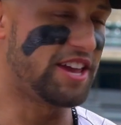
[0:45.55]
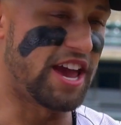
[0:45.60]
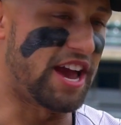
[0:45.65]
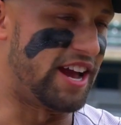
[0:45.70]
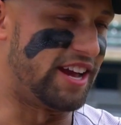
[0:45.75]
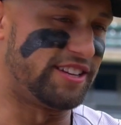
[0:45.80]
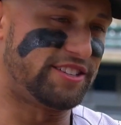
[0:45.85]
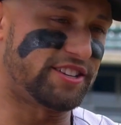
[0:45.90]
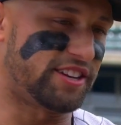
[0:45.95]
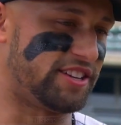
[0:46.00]

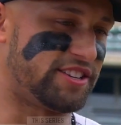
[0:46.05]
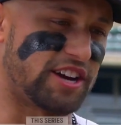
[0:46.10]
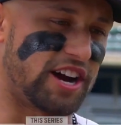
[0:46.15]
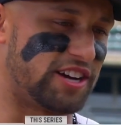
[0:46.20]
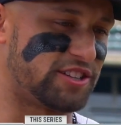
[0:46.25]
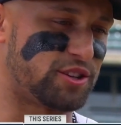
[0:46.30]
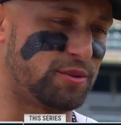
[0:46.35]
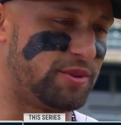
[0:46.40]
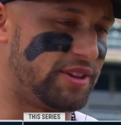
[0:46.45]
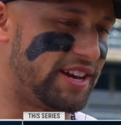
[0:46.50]
Yeah, it's
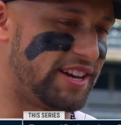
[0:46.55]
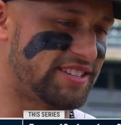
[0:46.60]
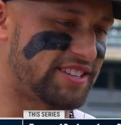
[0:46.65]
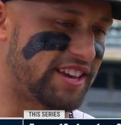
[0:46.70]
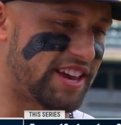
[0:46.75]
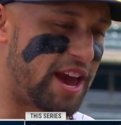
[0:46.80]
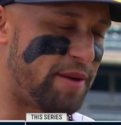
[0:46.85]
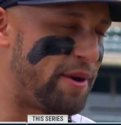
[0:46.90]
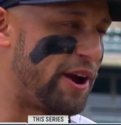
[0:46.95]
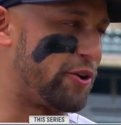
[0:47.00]
awesome, and that's
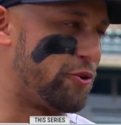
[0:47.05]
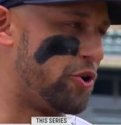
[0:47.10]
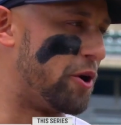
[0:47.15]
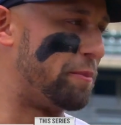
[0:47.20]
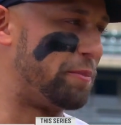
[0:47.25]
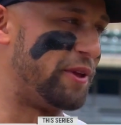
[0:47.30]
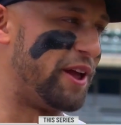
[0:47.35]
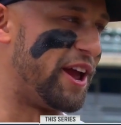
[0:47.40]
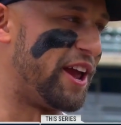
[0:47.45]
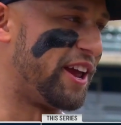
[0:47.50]
the game I grew
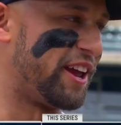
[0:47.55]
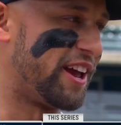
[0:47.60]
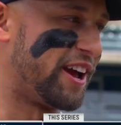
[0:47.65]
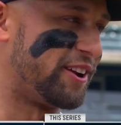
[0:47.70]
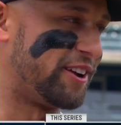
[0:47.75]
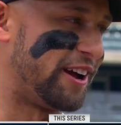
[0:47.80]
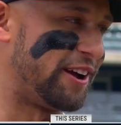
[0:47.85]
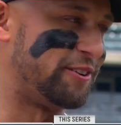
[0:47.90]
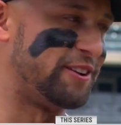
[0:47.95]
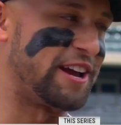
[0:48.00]
up playing
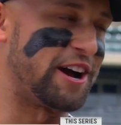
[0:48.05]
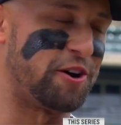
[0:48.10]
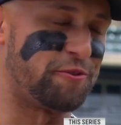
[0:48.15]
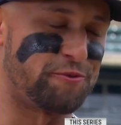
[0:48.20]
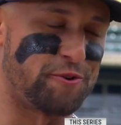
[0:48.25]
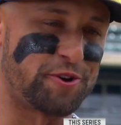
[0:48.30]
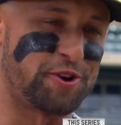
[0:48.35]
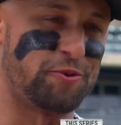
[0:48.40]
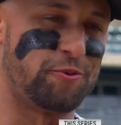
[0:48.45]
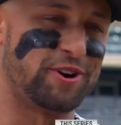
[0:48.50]
out in
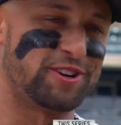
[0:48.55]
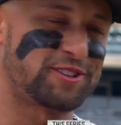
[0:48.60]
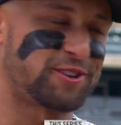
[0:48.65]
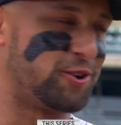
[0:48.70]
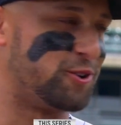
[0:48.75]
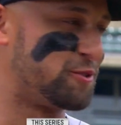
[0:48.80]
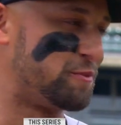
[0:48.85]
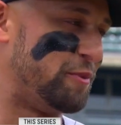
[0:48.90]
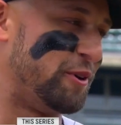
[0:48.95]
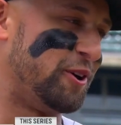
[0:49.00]
California, West
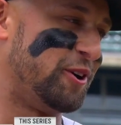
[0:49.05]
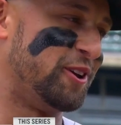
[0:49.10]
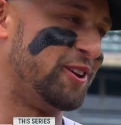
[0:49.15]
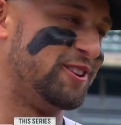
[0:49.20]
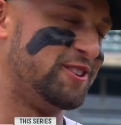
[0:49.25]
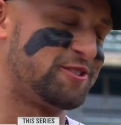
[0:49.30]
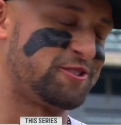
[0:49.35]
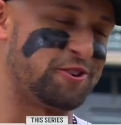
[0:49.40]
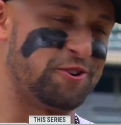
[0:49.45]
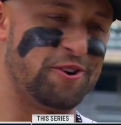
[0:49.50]
Coast
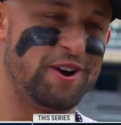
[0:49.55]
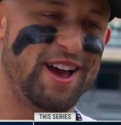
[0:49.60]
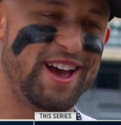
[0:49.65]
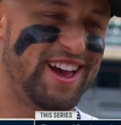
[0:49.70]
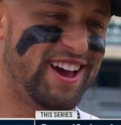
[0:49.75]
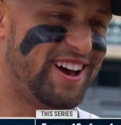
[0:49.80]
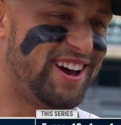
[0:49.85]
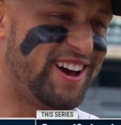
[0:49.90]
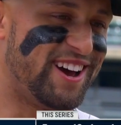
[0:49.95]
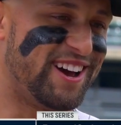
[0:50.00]
ball, and so
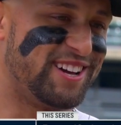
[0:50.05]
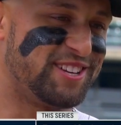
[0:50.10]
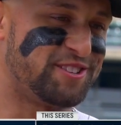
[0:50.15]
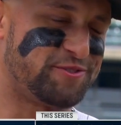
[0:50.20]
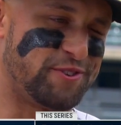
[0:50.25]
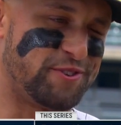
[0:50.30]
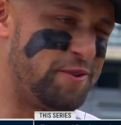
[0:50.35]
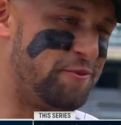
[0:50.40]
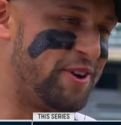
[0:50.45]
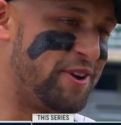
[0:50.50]

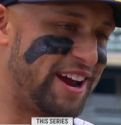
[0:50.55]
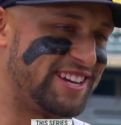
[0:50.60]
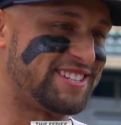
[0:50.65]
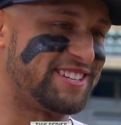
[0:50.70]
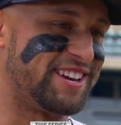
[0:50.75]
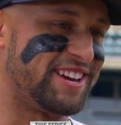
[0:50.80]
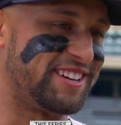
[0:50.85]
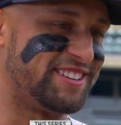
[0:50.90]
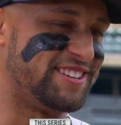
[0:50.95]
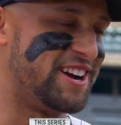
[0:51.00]
it's fun when I
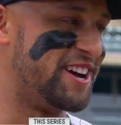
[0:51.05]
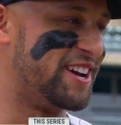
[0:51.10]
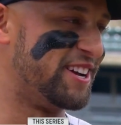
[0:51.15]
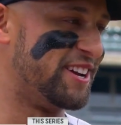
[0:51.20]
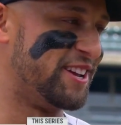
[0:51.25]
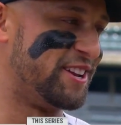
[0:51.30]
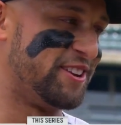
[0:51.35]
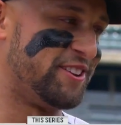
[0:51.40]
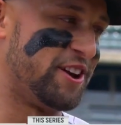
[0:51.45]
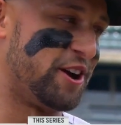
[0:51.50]
see it
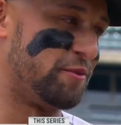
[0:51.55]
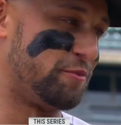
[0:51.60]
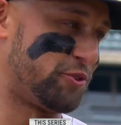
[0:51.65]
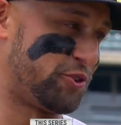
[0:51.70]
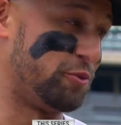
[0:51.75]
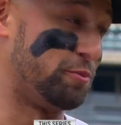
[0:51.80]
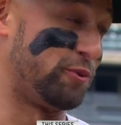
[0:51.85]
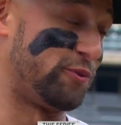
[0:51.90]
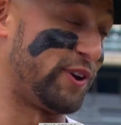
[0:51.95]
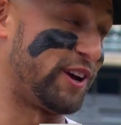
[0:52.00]
done and done
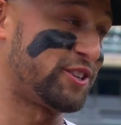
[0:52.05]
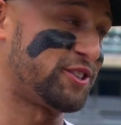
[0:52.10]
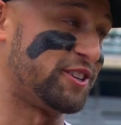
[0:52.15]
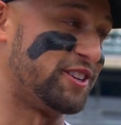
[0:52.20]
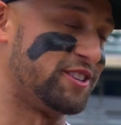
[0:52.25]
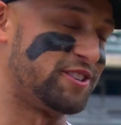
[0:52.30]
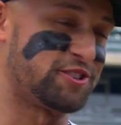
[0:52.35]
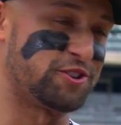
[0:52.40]
to perfection.